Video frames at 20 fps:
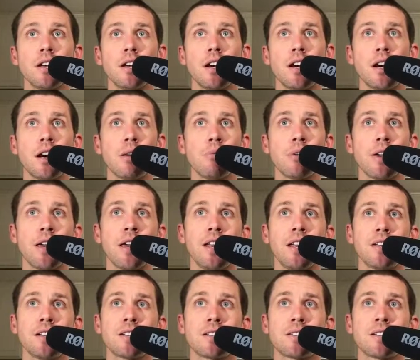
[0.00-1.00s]
And
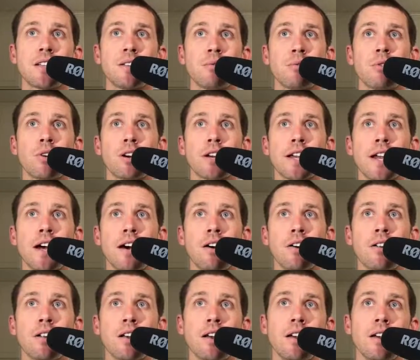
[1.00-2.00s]
it just didn't work
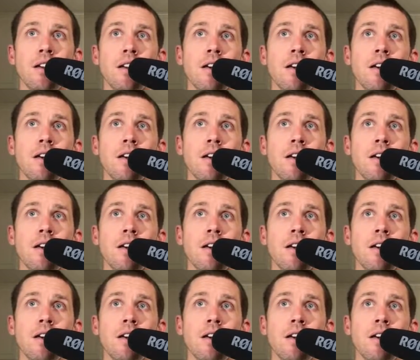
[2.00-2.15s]
out.